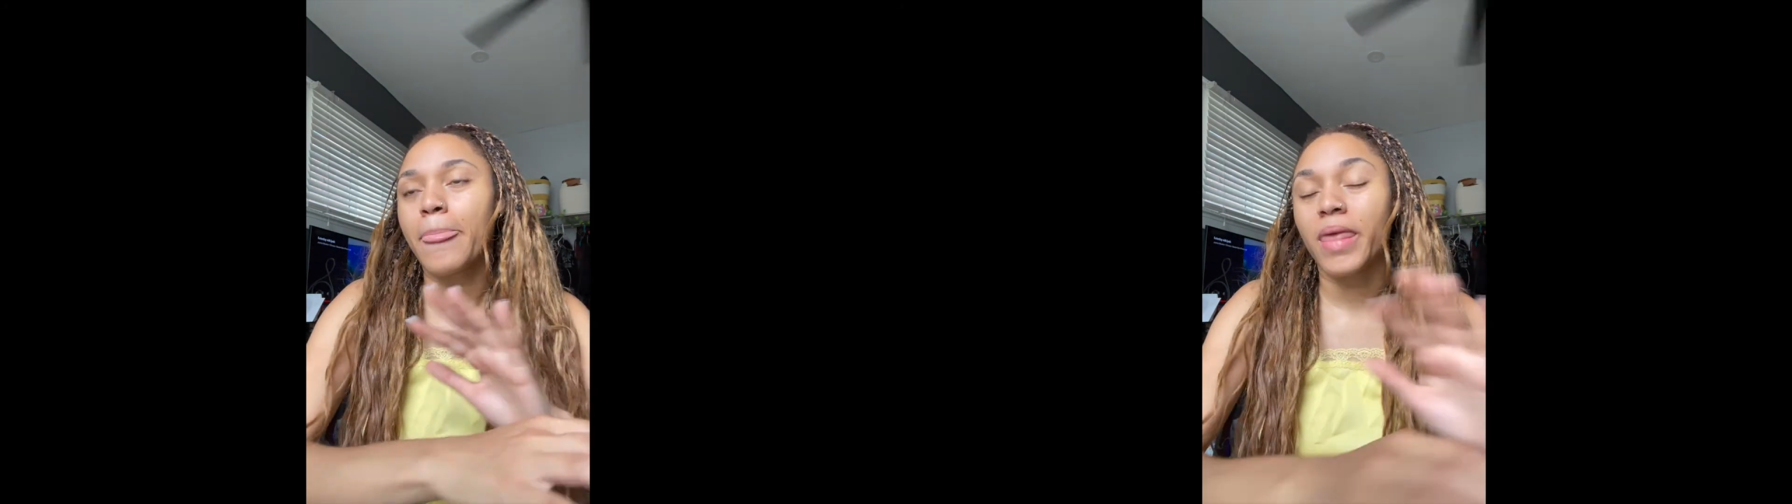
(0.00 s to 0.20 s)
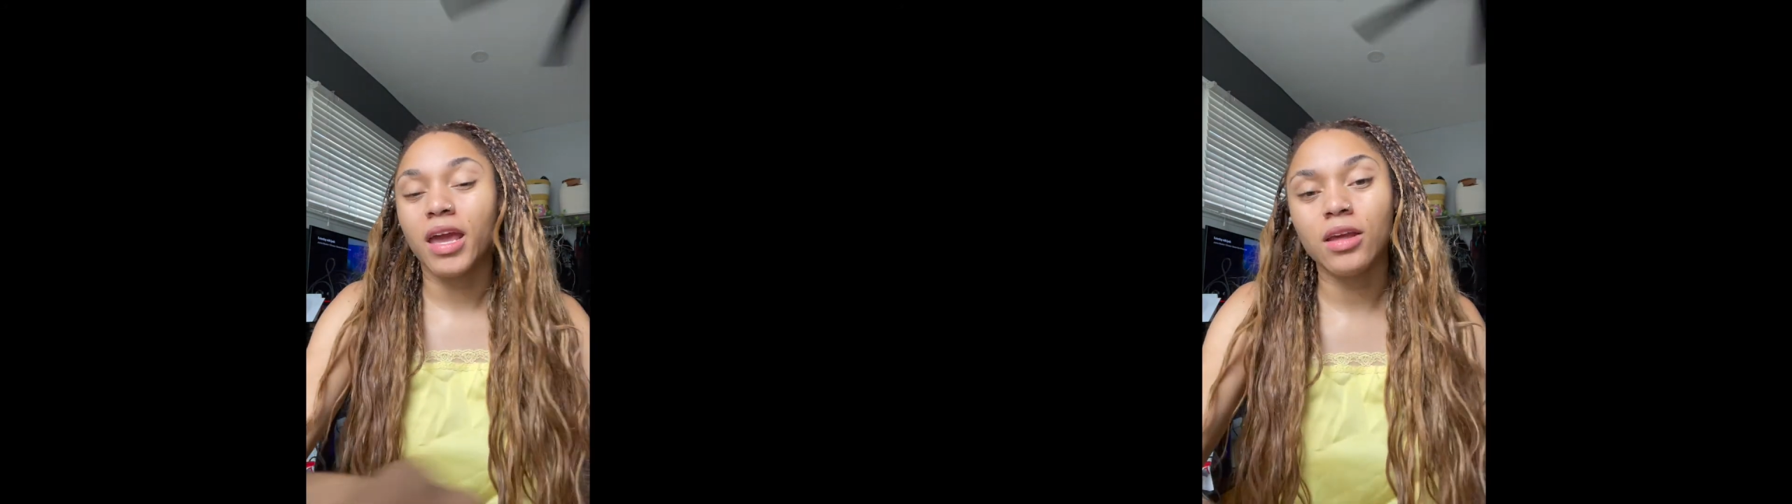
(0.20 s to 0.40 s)

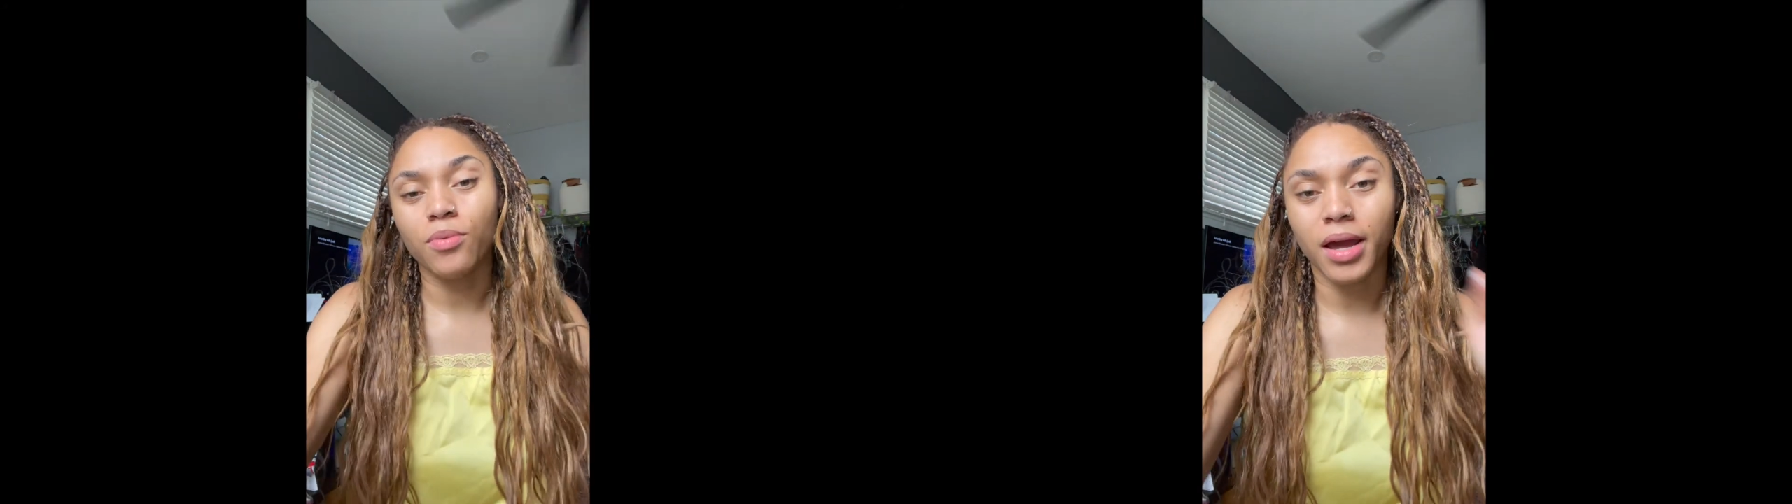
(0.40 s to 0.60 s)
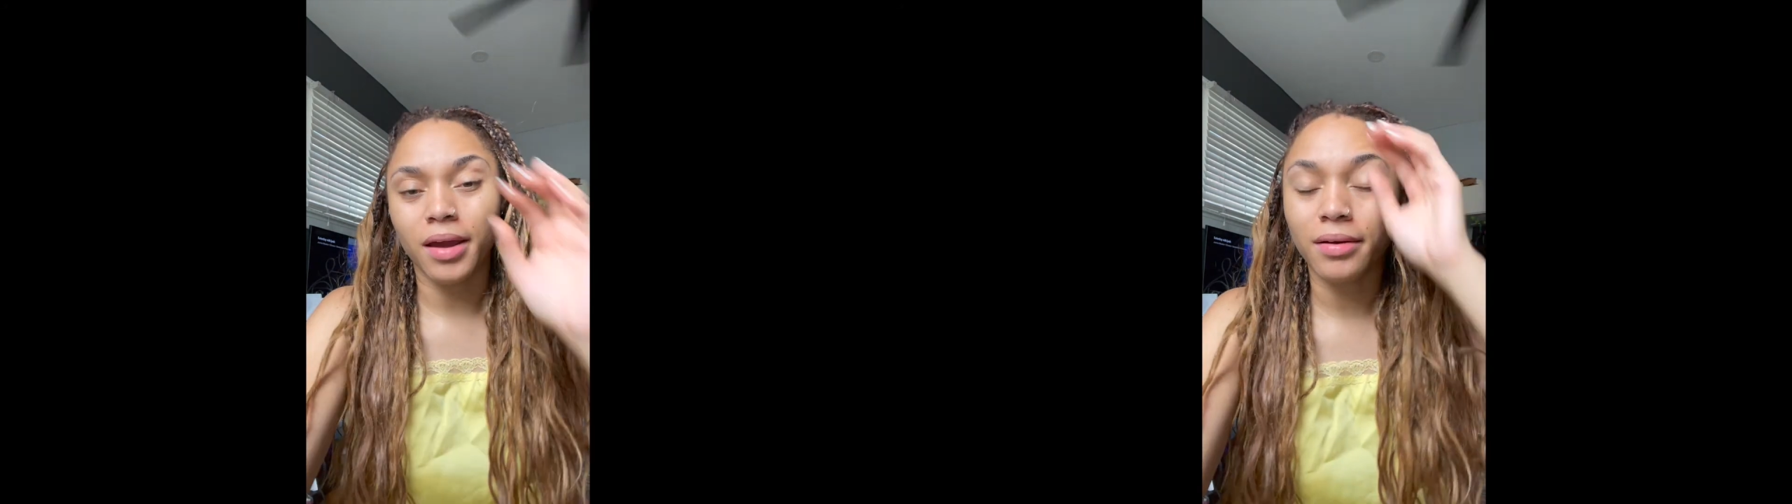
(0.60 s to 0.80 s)

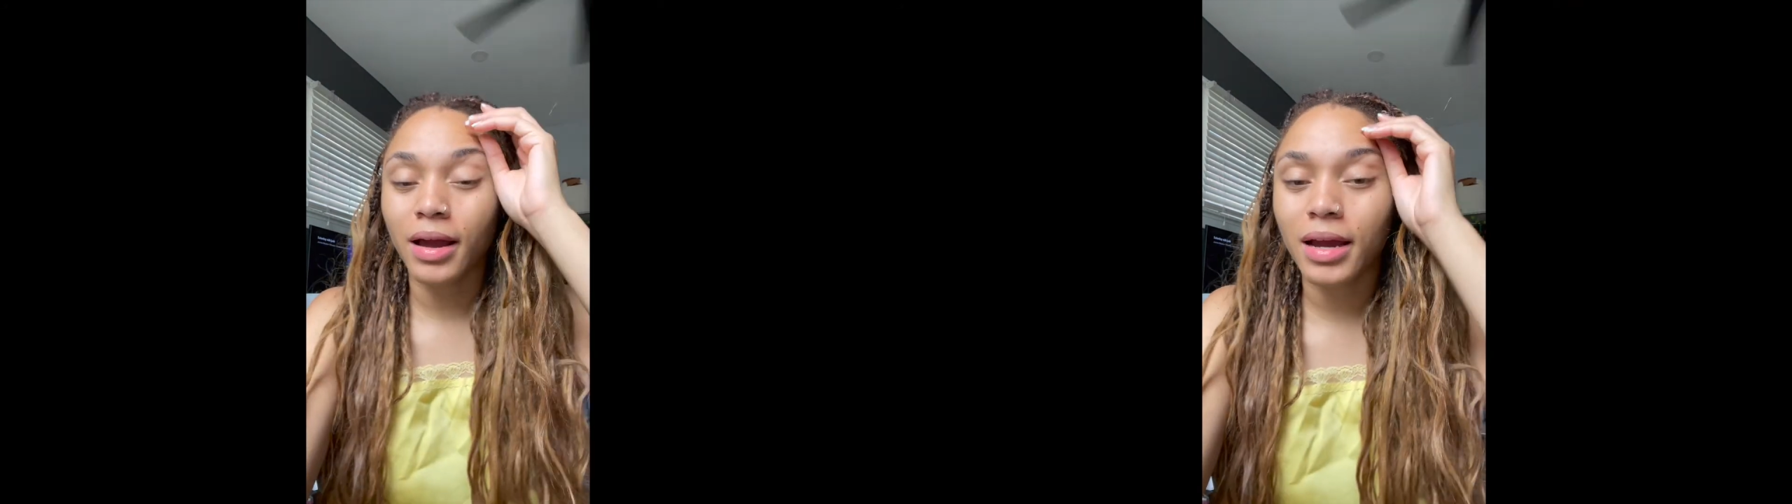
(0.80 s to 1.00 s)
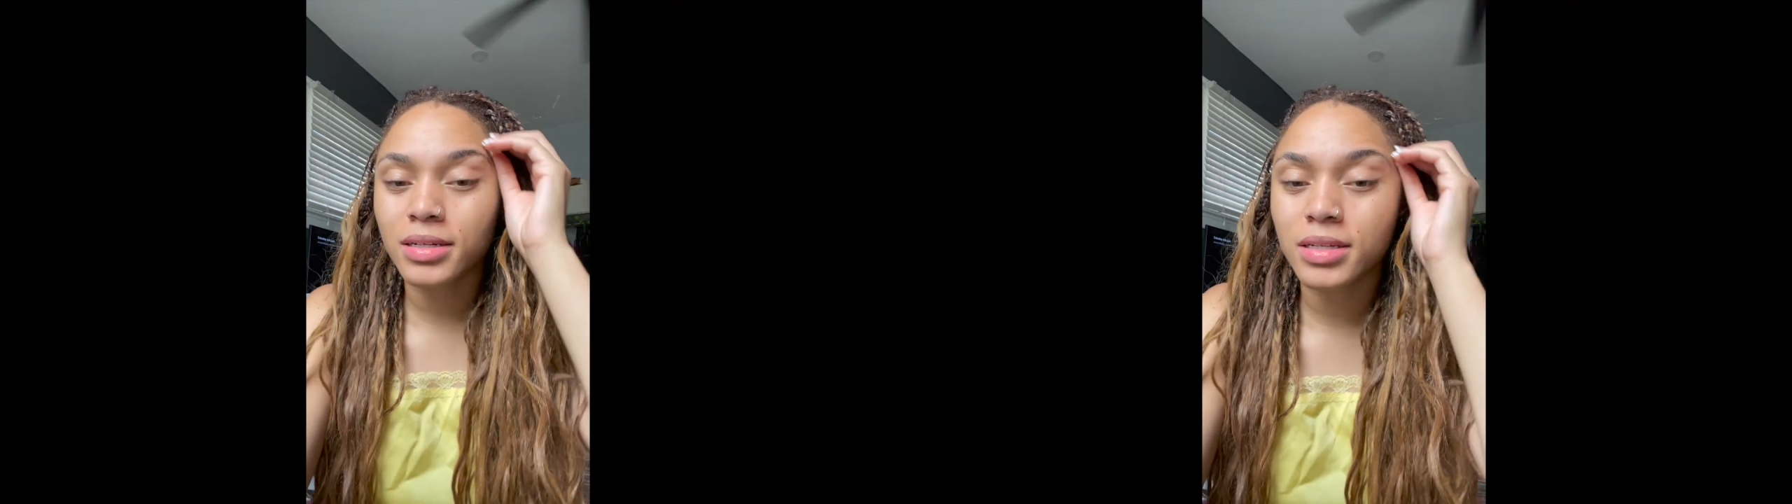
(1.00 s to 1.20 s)
Anyway,
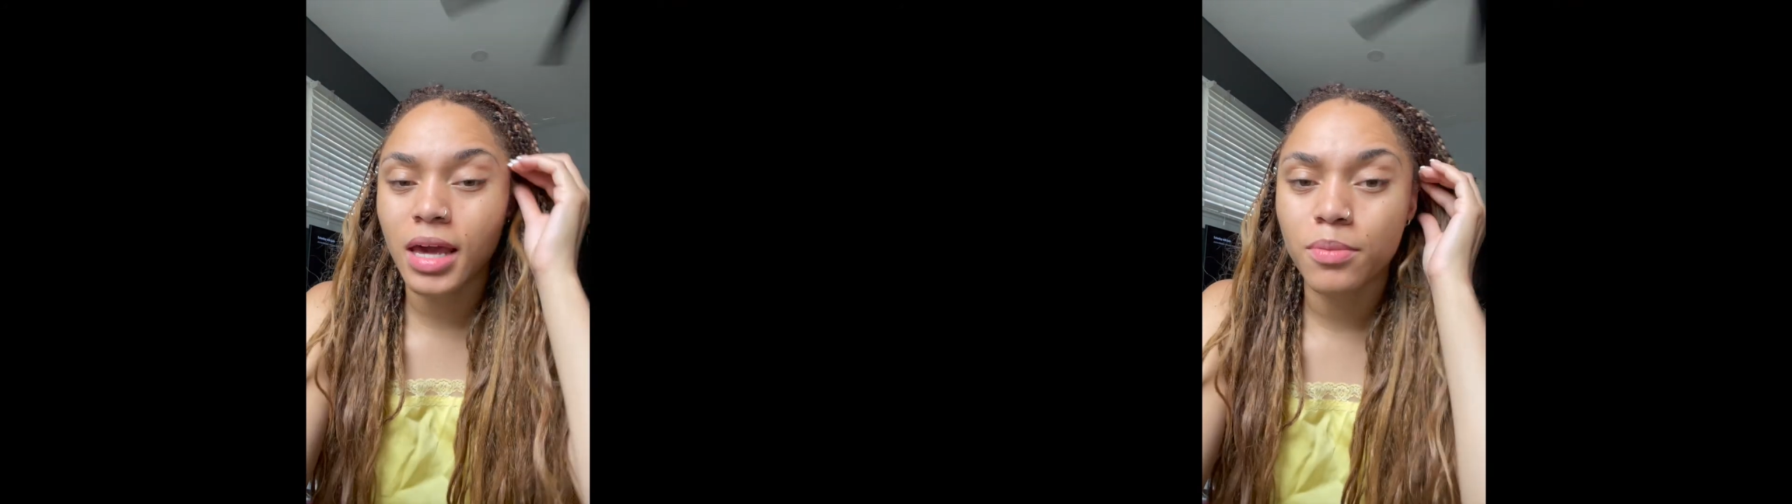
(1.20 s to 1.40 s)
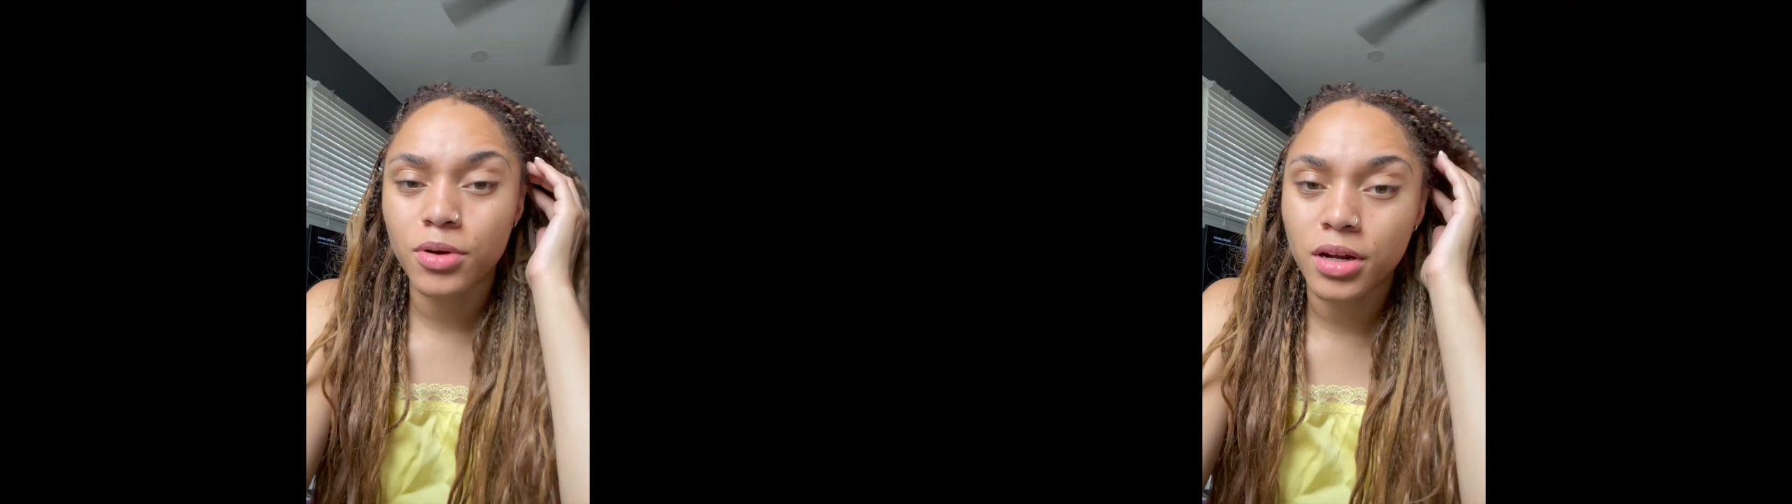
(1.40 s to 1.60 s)
I just
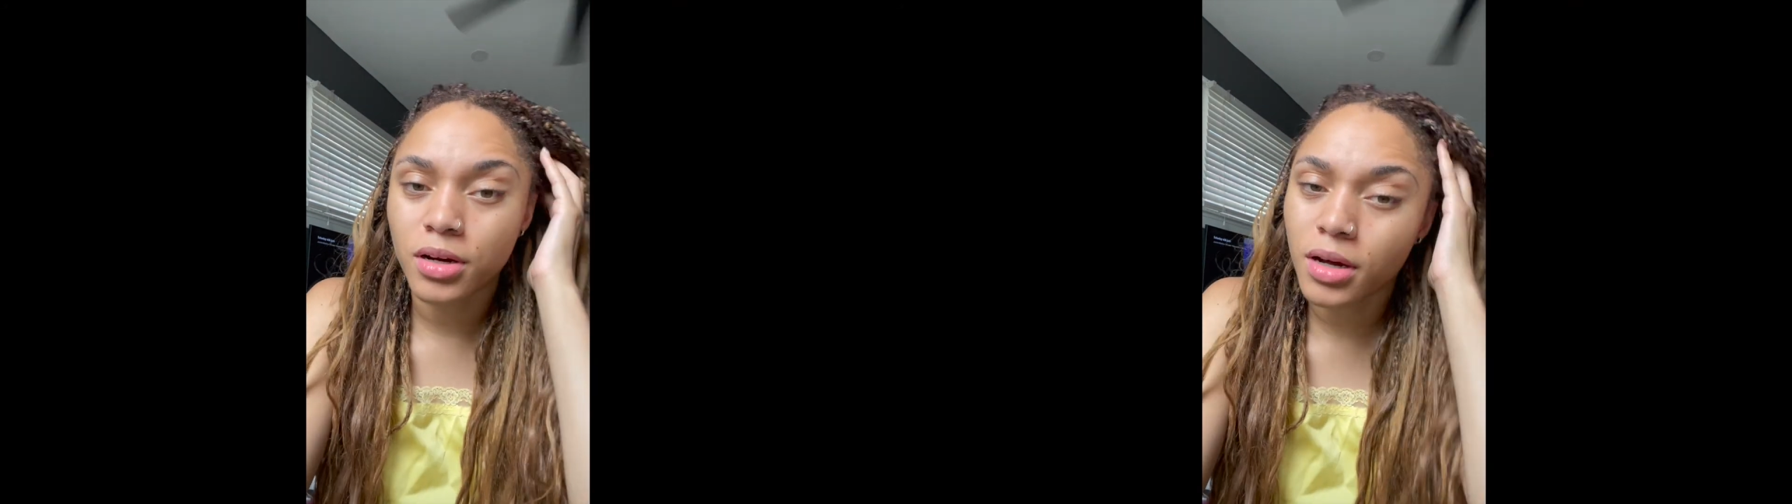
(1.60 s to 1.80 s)
came on here to